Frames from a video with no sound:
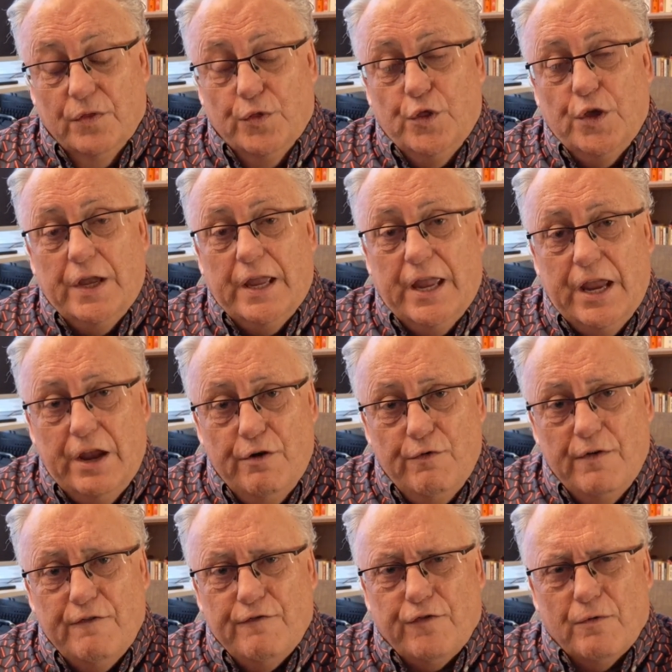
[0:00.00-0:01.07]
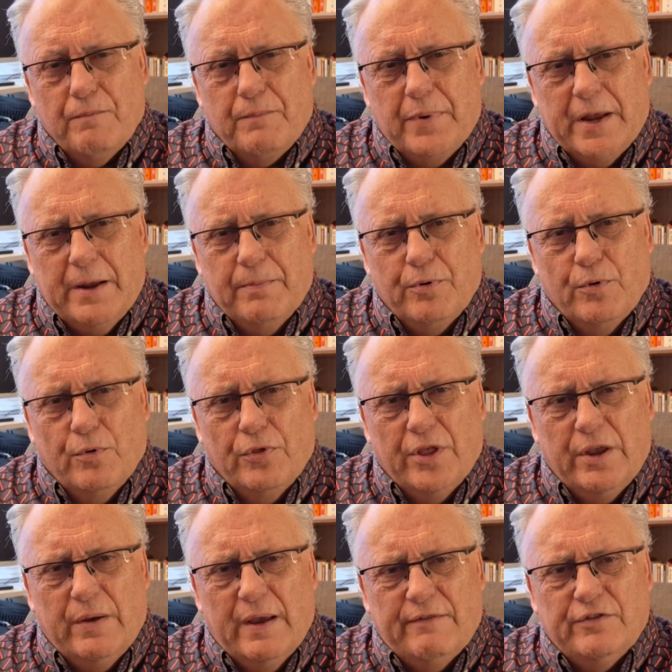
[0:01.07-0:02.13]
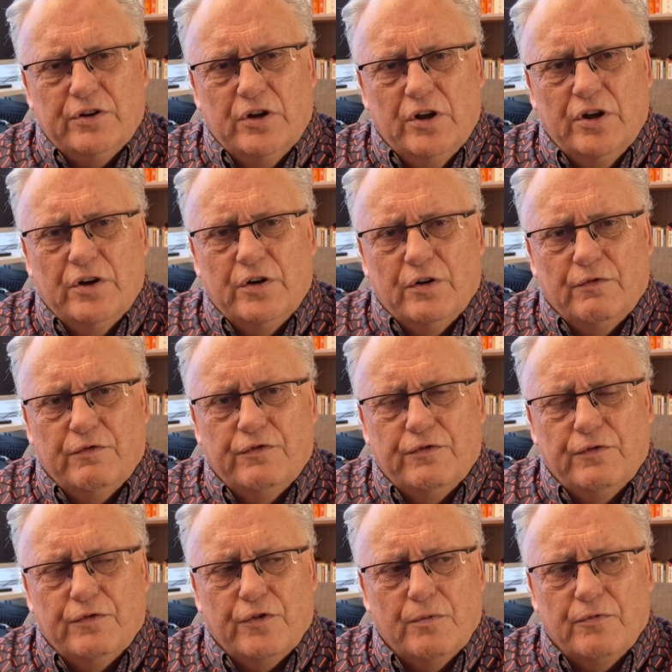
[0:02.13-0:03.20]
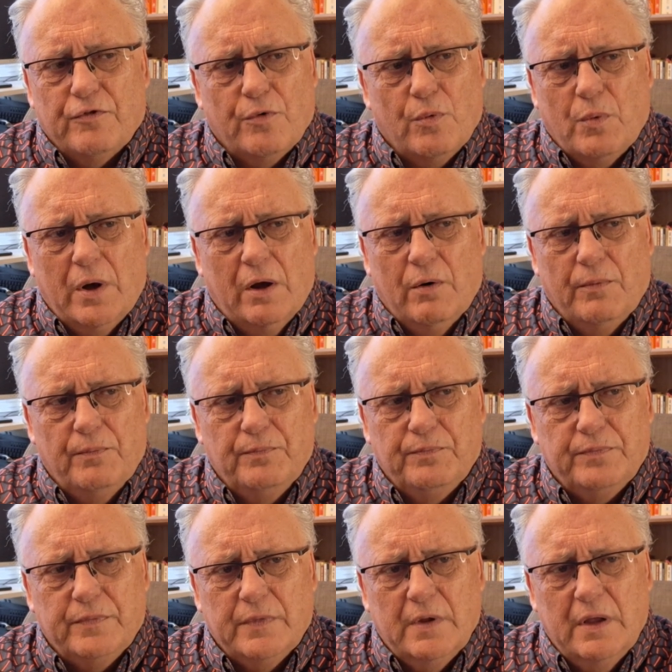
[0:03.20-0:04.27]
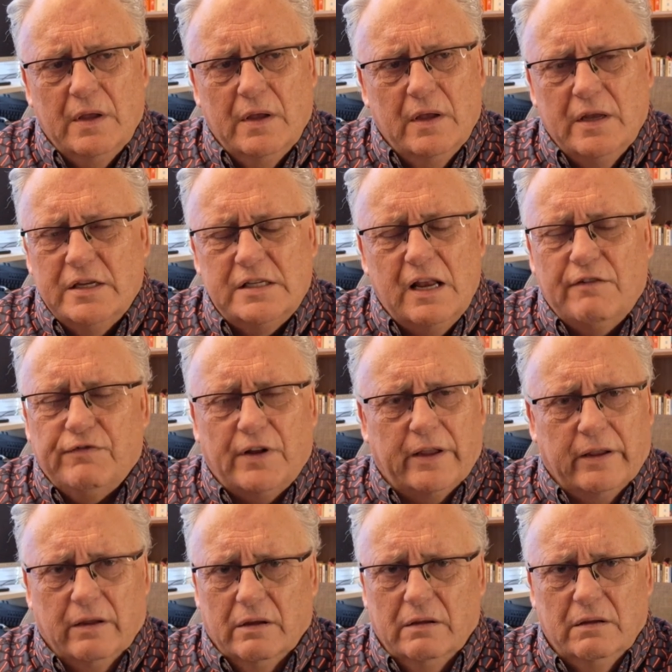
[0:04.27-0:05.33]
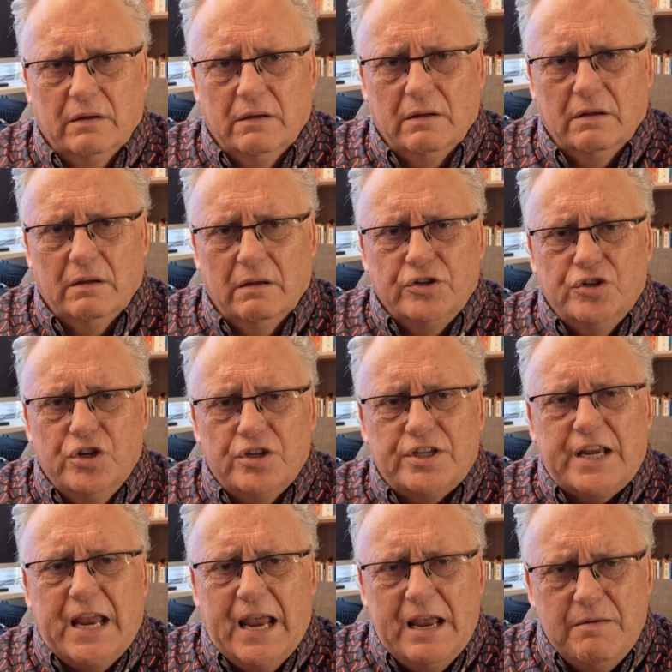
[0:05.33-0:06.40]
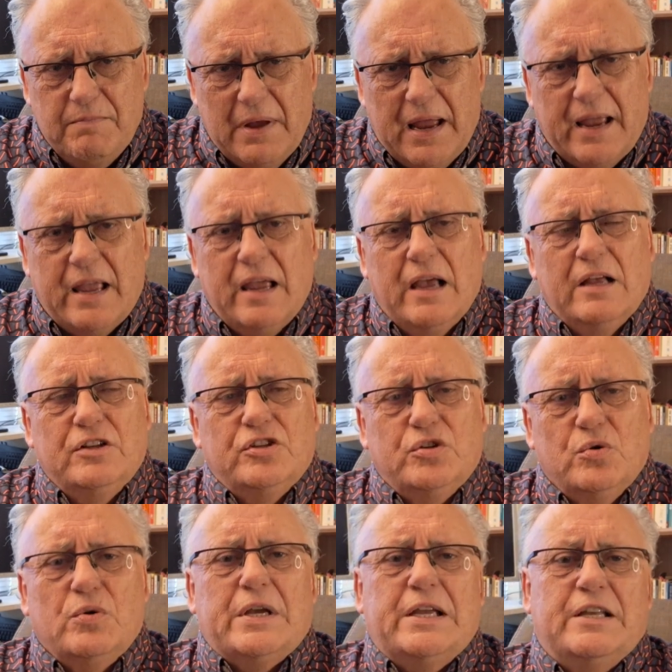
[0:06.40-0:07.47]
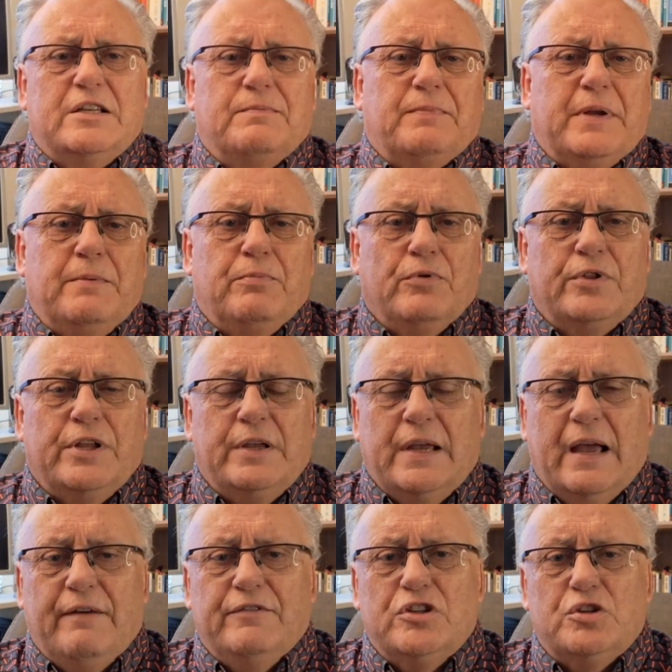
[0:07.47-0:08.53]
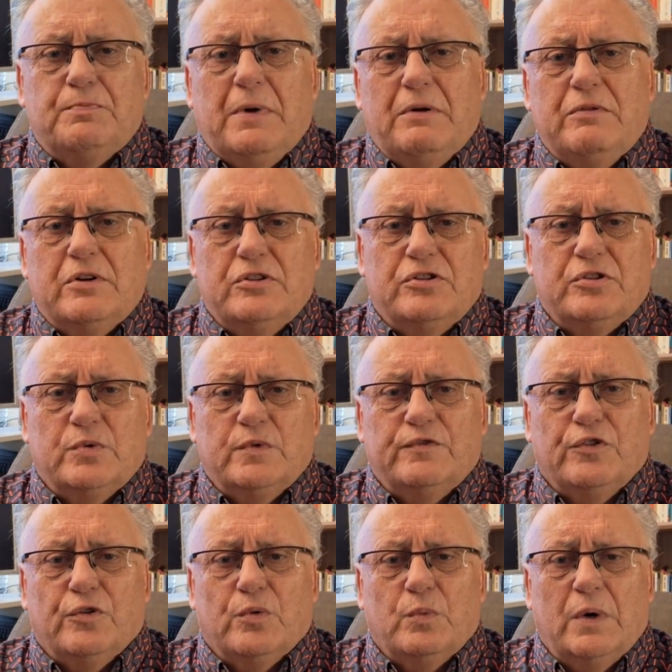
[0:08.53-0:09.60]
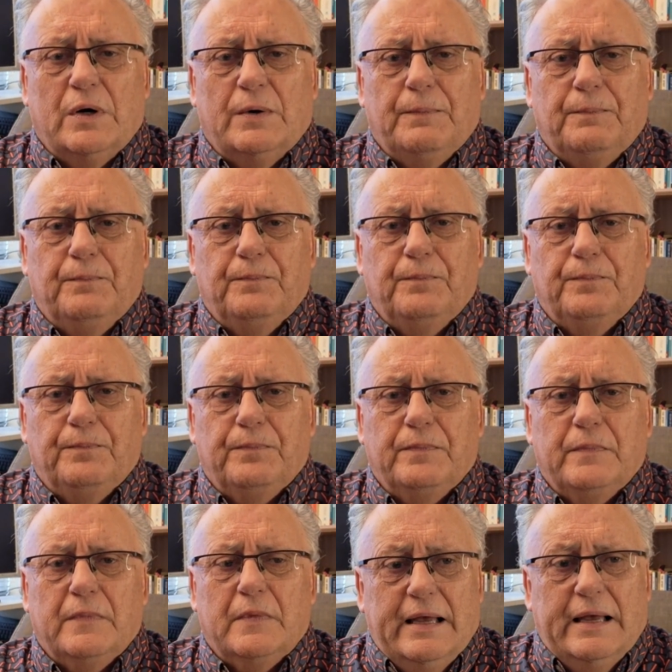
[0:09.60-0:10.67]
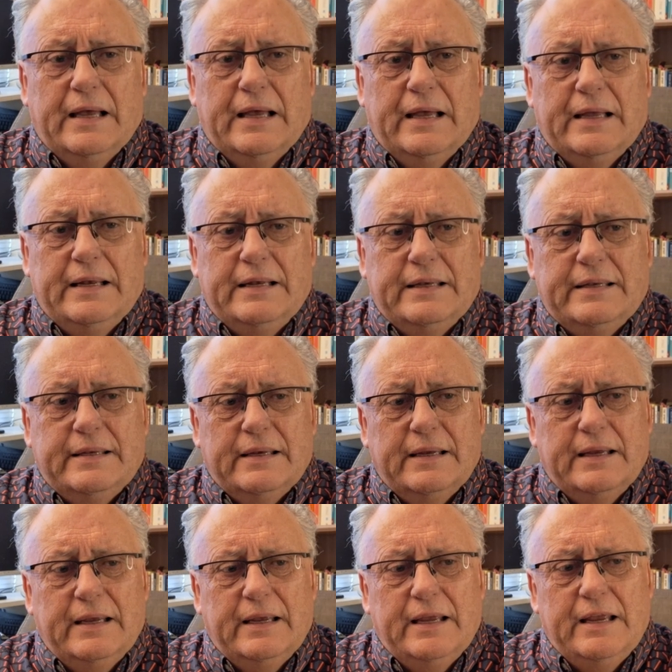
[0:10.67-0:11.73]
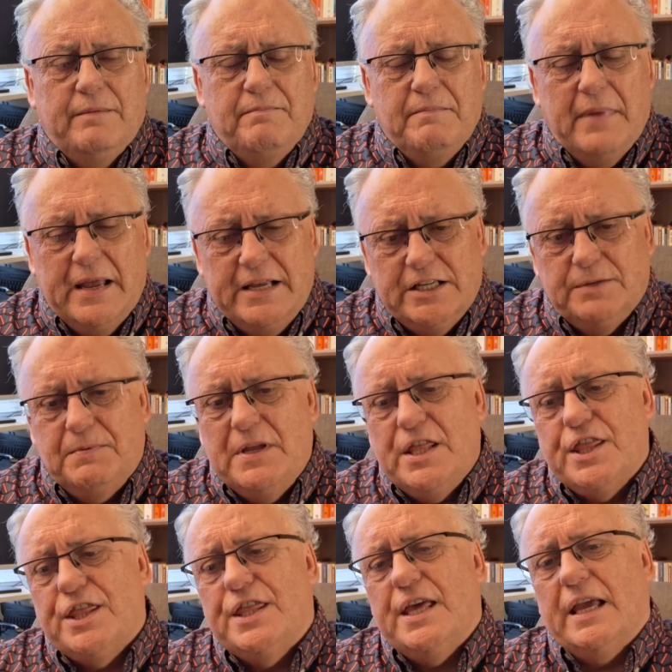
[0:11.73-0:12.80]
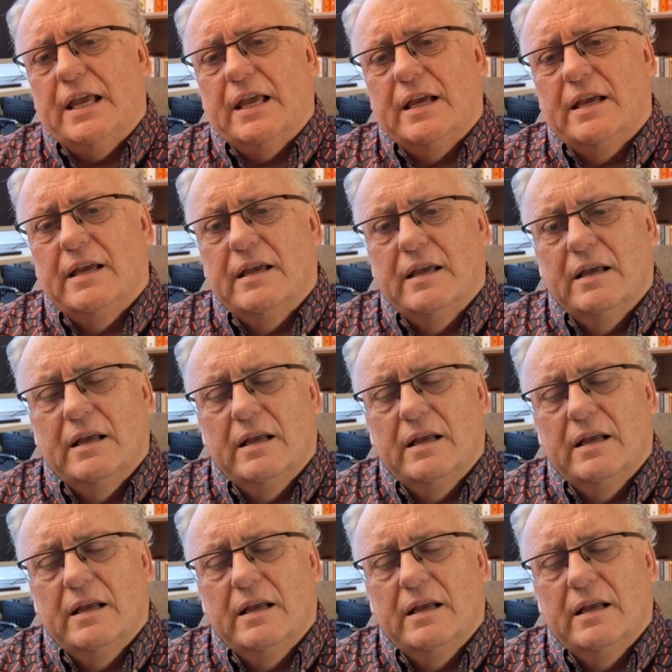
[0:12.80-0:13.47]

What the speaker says: that hearing from people that you haven't heard of for a while is lovely. Just getting back and talking to people that you haven't spoken to for a while. And it makes me think